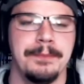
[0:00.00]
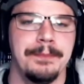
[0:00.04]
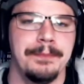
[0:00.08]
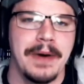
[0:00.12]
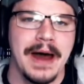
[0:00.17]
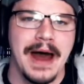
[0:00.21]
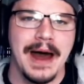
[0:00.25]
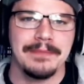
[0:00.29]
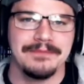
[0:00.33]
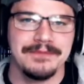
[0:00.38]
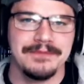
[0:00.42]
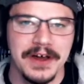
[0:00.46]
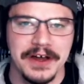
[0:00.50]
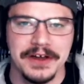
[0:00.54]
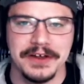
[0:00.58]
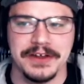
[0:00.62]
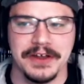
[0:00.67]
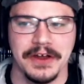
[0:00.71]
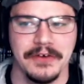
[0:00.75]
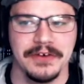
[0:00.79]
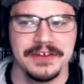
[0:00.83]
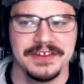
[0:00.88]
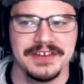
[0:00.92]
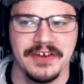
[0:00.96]
Pop
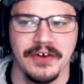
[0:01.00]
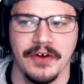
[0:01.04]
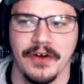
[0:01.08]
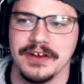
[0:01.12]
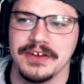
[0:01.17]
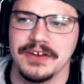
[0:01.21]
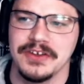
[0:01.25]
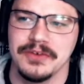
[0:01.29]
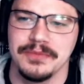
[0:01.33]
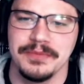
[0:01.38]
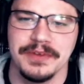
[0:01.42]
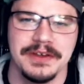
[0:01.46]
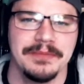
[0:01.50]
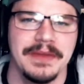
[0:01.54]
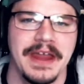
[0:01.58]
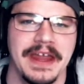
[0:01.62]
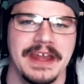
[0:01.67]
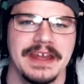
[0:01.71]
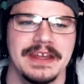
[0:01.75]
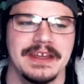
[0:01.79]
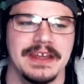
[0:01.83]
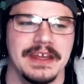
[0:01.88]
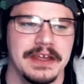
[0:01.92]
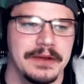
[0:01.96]
Funko is going to be
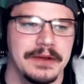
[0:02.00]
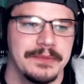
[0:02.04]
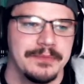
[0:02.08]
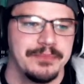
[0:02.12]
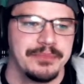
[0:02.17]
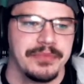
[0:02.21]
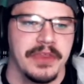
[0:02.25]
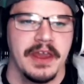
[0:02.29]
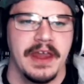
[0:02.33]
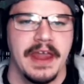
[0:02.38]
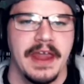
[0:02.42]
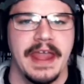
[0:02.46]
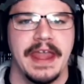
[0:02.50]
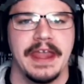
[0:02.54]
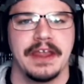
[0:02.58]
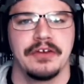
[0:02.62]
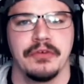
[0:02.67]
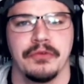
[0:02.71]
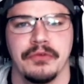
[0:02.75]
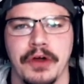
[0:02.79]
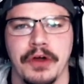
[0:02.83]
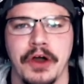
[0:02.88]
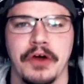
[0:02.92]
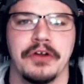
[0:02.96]
making a
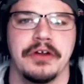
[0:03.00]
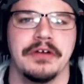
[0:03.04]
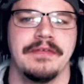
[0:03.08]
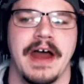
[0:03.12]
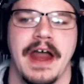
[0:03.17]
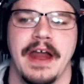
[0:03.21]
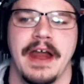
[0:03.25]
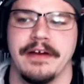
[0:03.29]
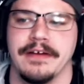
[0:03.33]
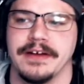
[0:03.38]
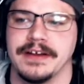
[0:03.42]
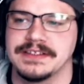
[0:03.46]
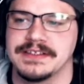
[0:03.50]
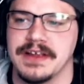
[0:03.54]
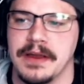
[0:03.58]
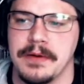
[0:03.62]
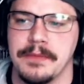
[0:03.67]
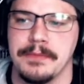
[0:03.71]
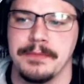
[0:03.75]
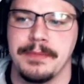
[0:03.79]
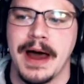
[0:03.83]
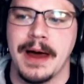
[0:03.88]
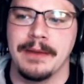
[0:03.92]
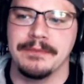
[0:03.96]
coronavirus.
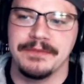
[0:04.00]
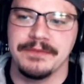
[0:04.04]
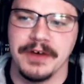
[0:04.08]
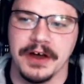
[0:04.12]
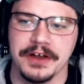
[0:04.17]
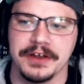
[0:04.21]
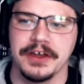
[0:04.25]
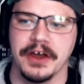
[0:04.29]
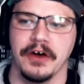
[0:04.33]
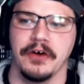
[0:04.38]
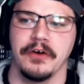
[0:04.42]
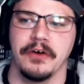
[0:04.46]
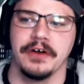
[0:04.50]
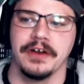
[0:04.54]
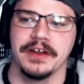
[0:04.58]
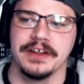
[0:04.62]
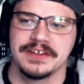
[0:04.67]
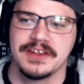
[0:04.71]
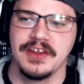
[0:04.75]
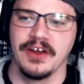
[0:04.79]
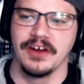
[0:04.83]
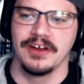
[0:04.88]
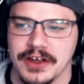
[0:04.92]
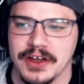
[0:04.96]
Pop Funko
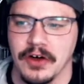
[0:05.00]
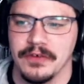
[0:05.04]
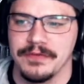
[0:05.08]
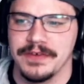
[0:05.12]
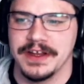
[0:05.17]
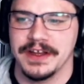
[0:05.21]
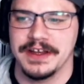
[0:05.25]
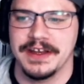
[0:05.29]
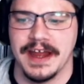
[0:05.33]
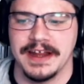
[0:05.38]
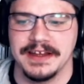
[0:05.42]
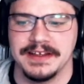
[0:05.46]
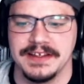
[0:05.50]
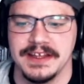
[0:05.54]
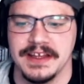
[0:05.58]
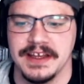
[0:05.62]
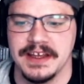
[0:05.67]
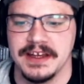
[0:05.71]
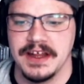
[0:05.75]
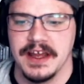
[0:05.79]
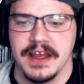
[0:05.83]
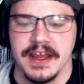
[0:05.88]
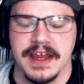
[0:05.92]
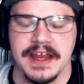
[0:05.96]
is
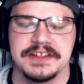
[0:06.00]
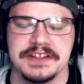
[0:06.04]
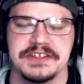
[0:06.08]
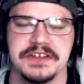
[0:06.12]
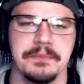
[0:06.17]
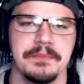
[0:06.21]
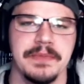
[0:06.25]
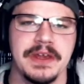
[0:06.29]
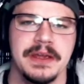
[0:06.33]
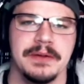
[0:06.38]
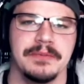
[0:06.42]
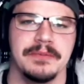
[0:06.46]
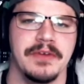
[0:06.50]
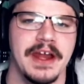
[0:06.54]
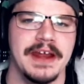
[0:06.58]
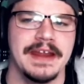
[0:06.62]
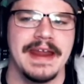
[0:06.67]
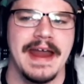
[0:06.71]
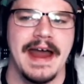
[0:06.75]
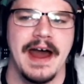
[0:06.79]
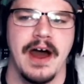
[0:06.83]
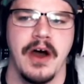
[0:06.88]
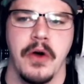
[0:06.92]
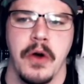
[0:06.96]
COVID-19. It's a meme
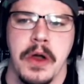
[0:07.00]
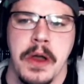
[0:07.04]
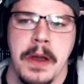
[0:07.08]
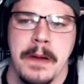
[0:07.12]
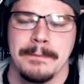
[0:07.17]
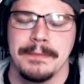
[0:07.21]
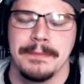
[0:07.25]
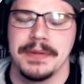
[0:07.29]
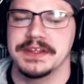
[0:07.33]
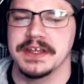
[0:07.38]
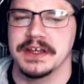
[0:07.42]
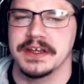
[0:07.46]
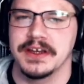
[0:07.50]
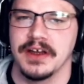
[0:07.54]
right now, but the